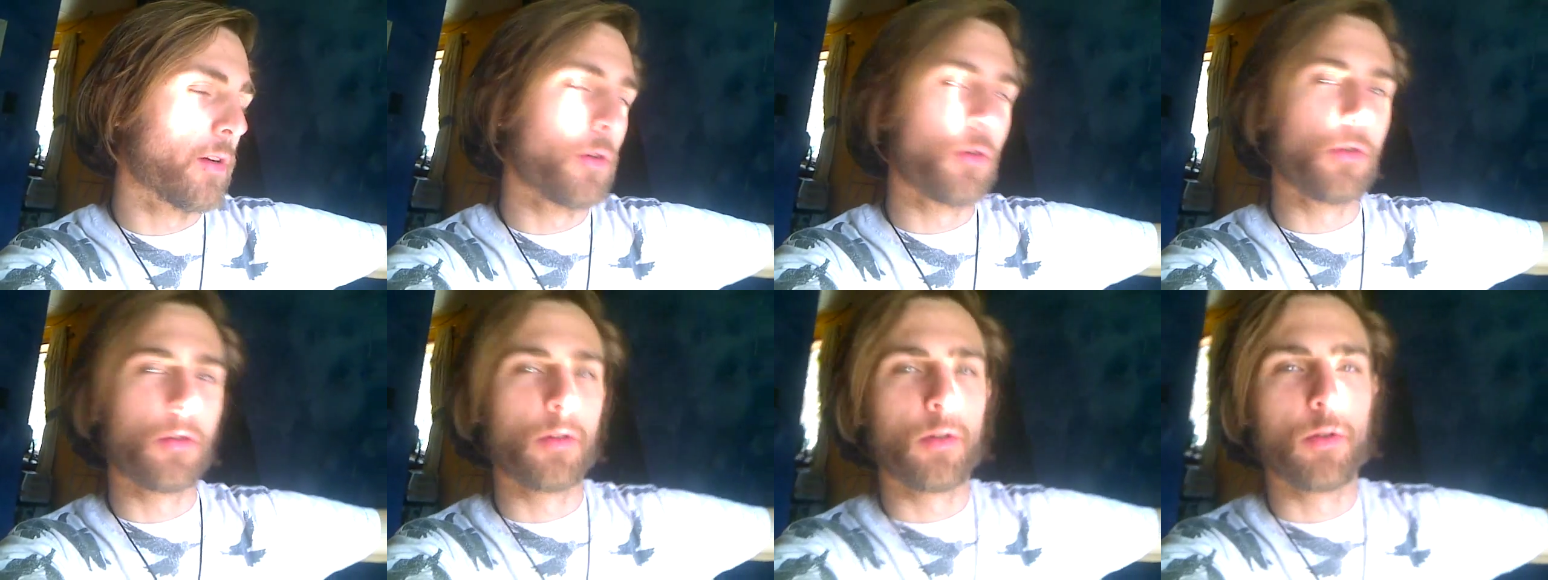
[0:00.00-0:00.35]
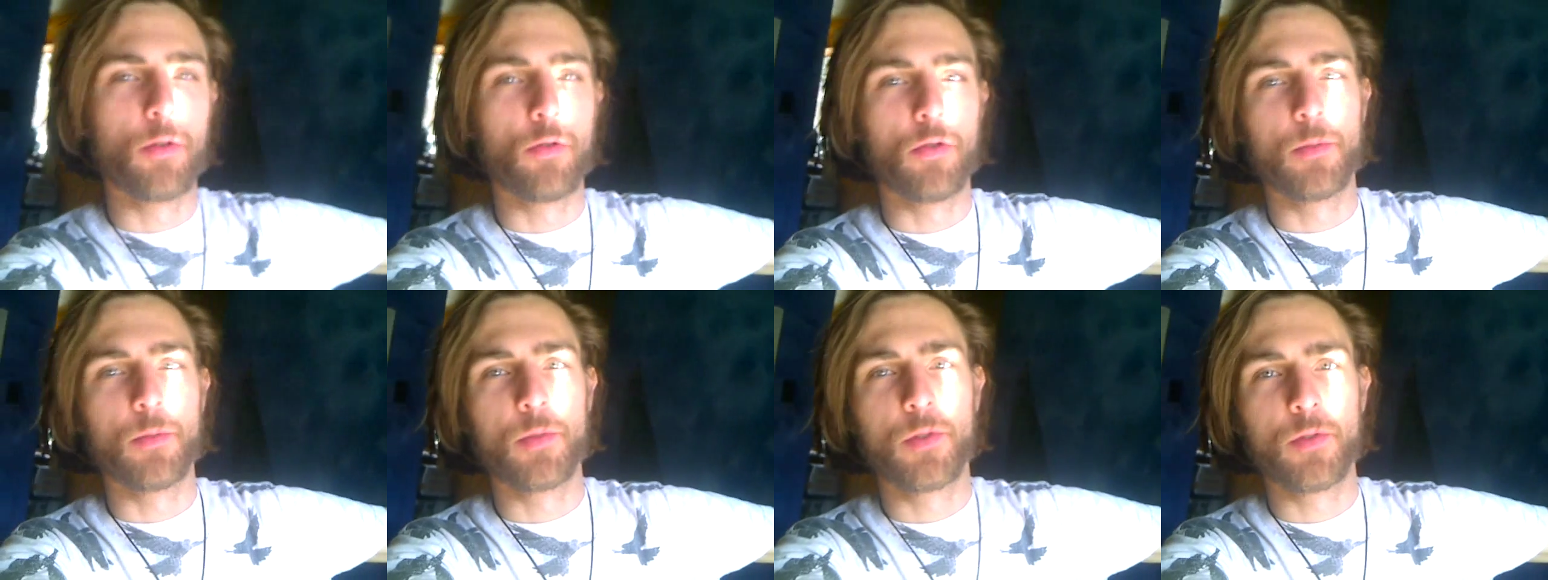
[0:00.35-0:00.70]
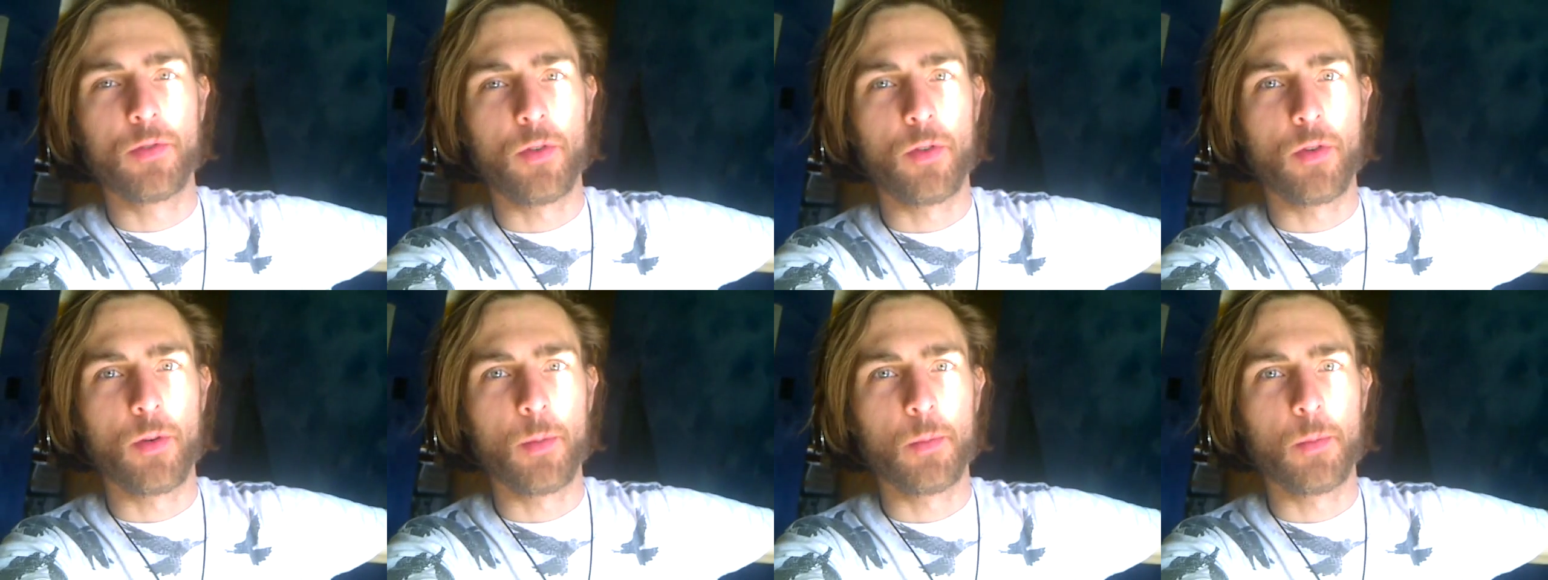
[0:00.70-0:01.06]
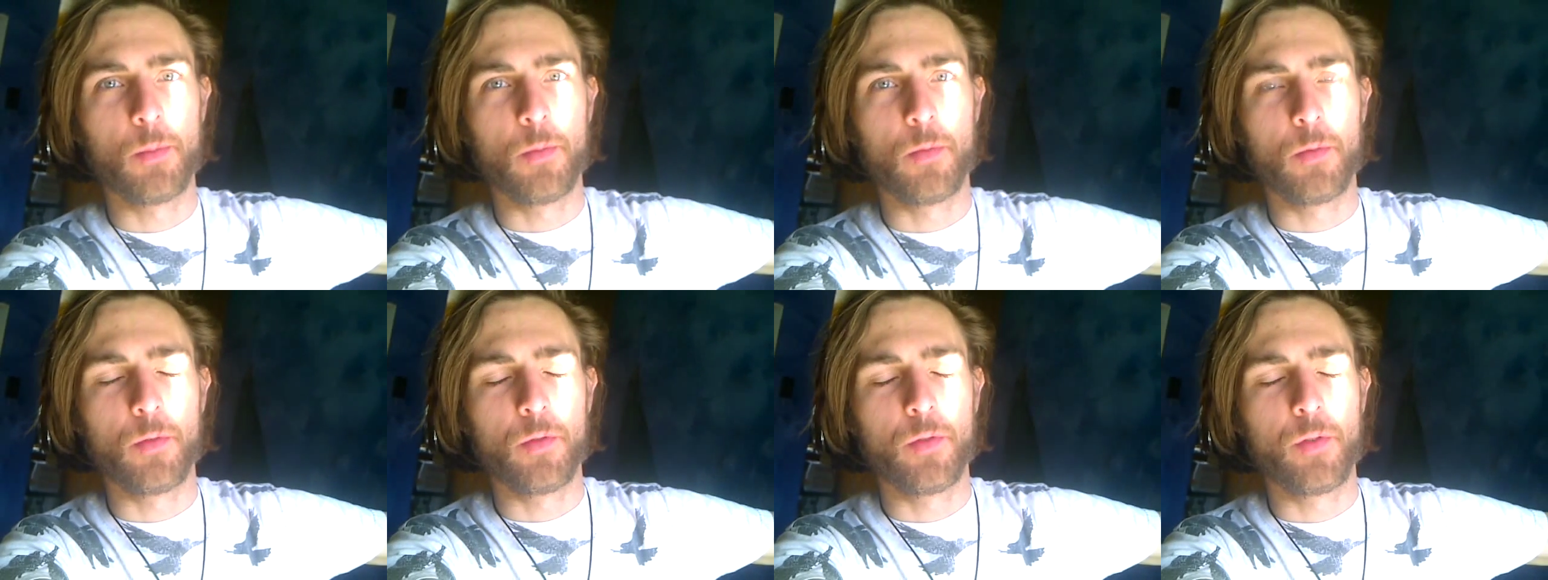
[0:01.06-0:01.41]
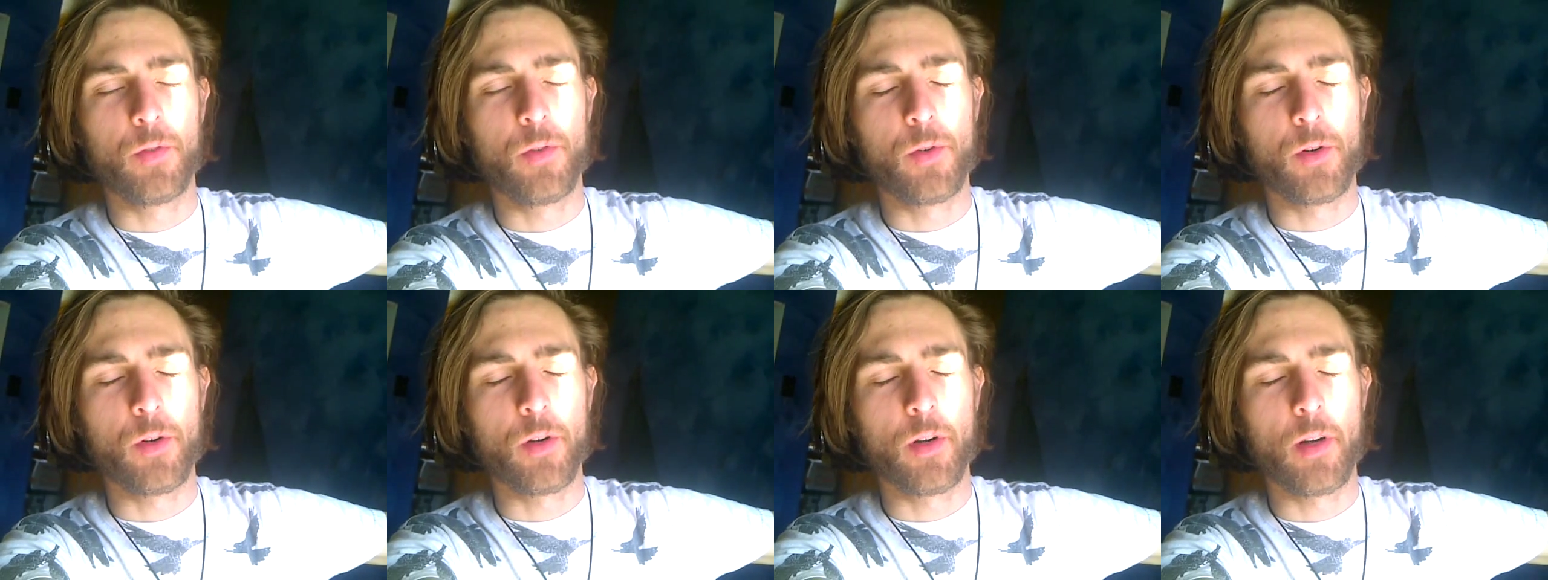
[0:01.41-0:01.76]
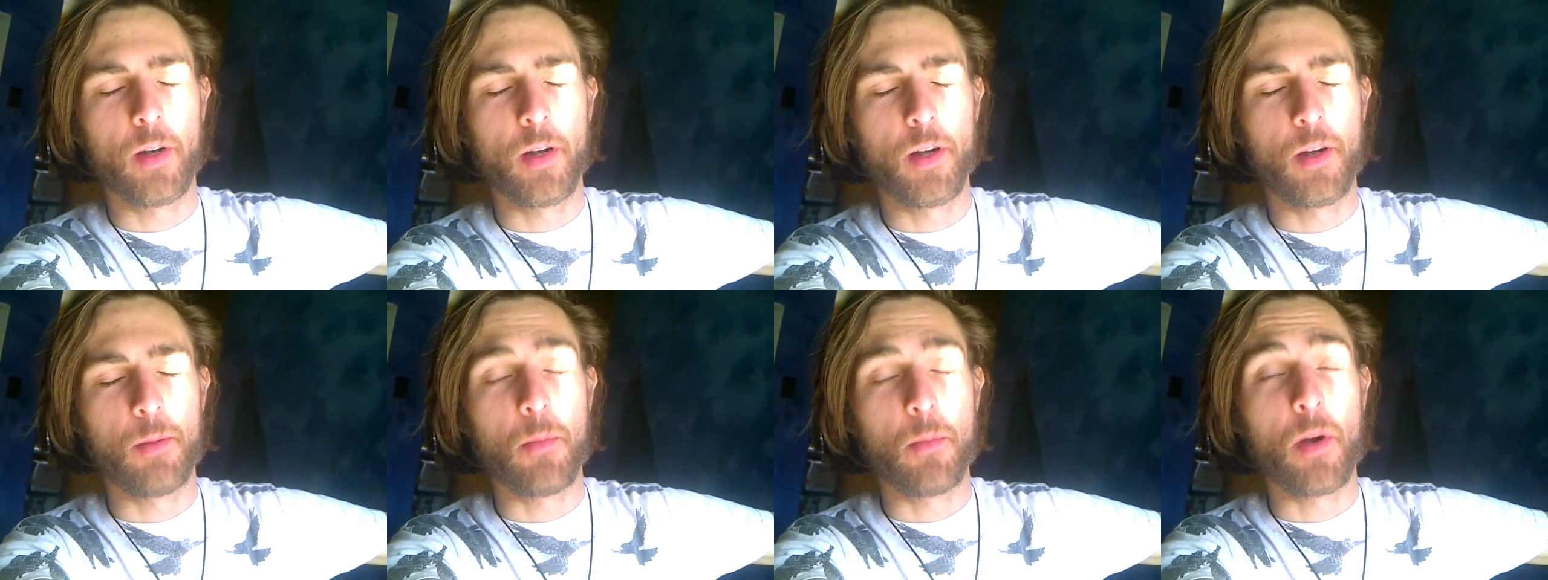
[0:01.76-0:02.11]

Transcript: Google Groups forum for uh,